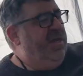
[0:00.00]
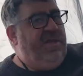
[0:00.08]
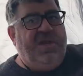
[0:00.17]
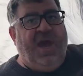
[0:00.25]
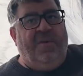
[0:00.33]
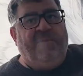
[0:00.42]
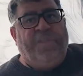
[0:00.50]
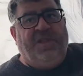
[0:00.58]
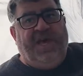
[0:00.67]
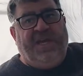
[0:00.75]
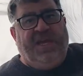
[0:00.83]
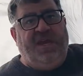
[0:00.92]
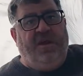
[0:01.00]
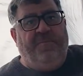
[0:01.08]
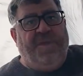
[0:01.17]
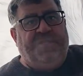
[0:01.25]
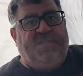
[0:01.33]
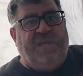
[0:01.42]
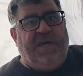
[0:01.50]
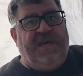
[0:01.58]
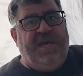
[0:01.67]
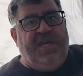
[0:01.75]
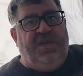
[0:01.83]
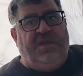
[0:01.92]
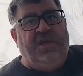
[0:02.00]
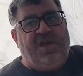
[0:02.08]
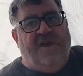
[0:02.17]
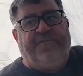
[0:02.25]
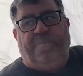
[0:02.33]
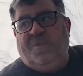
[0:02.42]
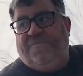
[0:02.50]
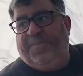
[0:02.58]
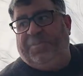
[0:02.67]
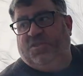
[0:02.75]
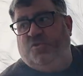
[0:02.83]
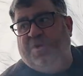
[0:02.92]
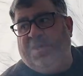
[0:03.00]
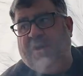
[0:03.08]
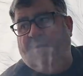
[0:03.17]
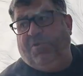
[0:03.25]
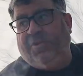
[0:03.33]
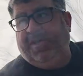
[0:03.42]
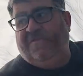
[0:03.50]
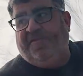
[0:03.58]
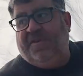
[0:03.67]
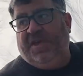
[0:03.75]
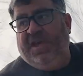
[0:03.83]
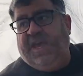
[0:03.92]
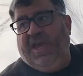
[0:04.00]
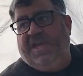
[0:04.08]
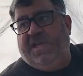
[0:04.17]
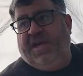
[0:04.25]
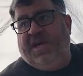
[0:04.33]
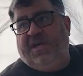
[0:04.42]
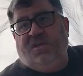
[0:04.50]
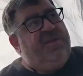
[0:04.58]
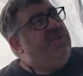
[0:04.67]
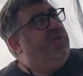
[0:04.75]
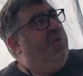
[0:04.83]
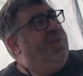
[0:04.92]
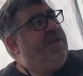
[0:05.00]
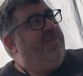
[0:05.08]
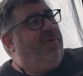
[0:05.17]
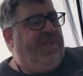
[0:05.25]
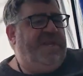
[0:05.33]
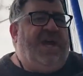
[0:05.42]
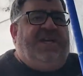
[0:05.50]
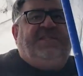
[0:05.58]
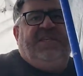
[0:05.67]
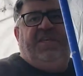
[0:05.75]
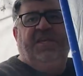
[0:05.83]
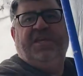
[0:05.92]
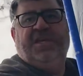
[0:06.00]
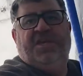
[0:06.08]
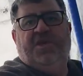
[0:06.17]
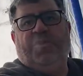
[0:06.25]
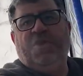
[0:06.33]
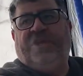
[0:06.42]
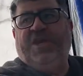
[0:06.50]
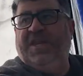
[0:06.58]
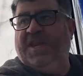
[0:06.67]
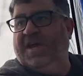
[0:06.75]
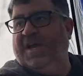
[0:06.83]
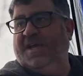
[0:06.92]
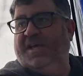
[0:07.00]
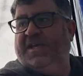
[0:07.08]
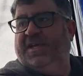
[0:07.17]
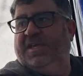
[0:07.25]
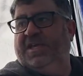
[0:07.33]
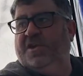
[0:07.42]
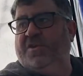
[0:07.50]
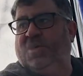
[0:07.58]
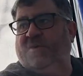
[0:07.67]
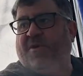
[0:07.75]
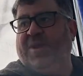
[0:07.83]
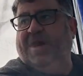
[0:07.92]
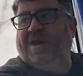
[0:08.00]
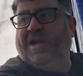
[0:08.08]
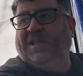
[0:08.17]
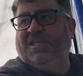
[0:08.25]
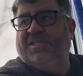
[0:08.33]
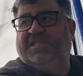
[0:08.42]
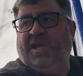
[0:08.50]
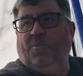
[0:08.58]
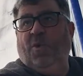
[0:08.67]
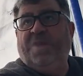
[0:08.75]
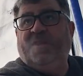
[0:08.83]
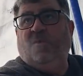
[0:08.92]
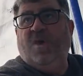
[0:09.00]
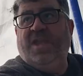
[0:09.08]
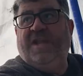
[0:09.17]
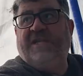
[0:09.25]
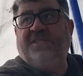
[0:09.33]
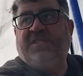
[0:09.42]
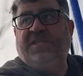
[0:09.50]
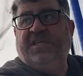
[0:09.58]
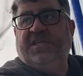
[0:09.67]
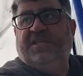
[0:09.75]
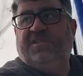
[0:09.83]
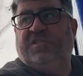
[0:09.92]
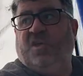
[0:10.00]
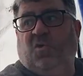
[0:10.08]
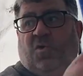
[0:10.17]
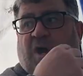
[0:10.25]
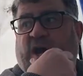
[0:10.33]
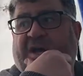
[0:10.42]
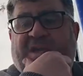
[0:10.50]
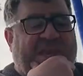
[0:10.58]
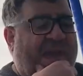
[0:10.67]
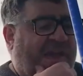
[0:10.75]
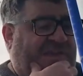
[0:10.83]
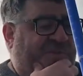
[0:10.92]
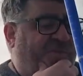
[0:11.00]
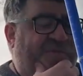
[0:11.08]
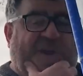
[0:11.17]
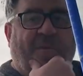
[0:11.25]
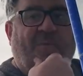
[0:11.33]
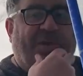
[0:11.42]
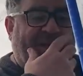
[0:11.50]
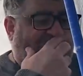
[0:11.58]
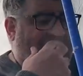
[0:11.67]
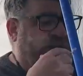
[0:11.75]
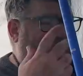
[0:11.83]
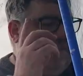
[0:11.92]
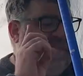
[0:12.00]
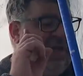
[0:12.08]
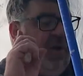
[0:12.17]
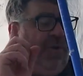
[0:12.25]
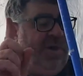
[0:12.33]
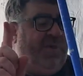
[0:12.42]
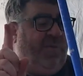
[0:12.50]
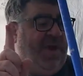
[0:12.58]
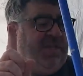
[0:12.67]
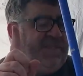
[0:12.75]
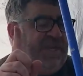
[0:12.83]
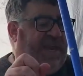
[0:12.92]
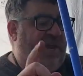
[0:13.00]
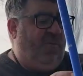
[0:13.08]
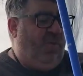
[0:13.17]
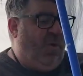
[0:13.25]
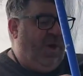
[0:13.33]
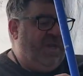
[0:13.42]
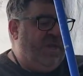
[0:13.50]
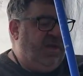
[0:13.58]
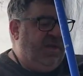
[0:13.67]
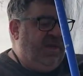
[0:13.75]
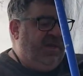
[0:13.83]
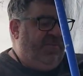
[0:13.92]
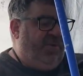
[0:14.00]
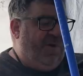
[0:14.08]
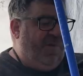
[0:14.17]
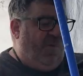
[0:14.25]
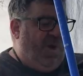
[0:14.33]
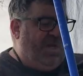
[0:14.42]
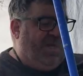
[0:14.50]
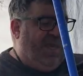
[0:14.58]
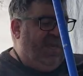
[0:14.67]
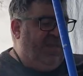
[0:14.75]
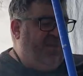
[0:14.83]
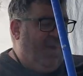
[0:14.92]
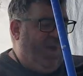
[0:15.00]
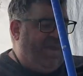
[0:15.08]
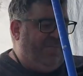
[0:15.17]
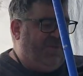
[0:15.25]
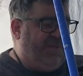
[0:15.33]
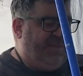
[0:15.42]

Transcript: Not with a lot of gear, but you can comfortably fit 2 in here, I believe. And it's holding up really nicely. You know you can bring it on at least some wind the way it is. So yeah, so far I'm really liking this thing. Oh, and it weighs in at 1.1 kilograms.